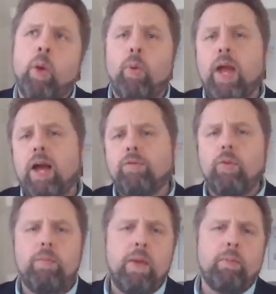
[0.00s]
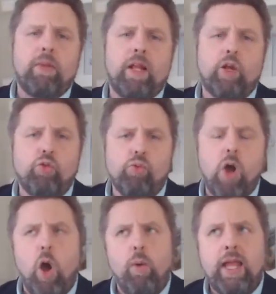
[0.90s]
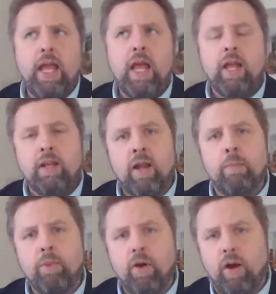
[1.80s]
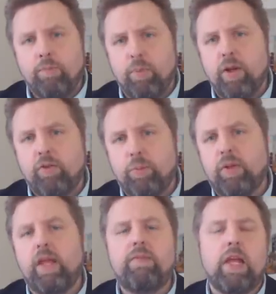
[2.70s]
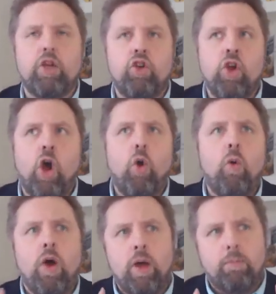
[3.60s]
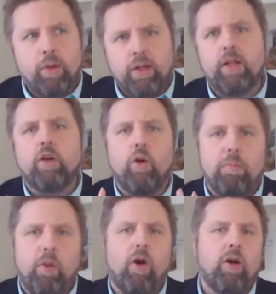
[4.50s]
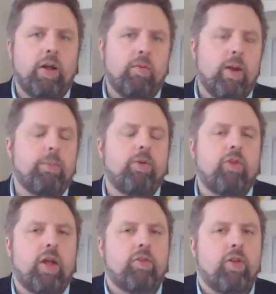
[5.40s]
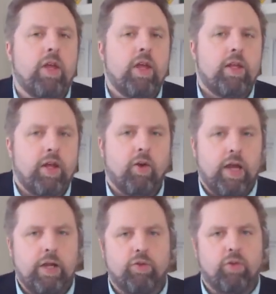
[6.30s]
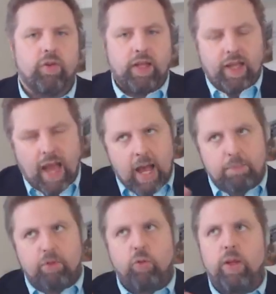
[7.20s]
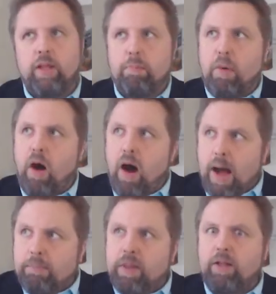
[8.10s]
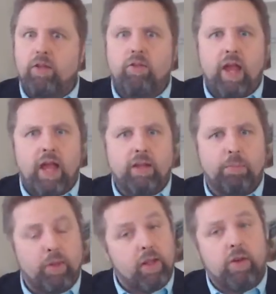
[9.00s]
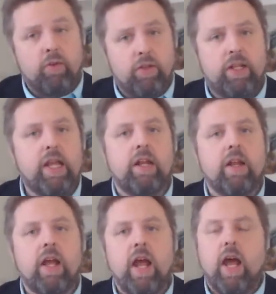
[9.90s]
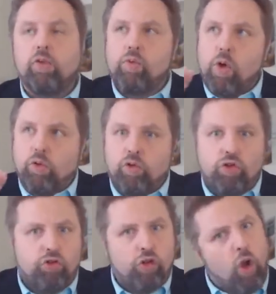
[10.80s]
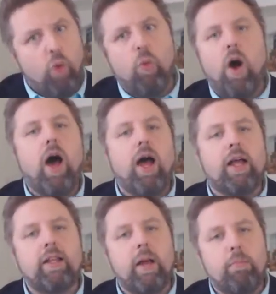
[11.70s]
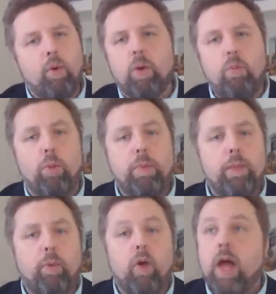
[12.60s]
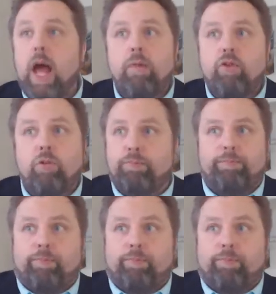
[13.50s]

we have to remember that a growing number of Brits believe that no political party represents their interests. The gap between the populace and the political elite has grown so wide that more and more people have just,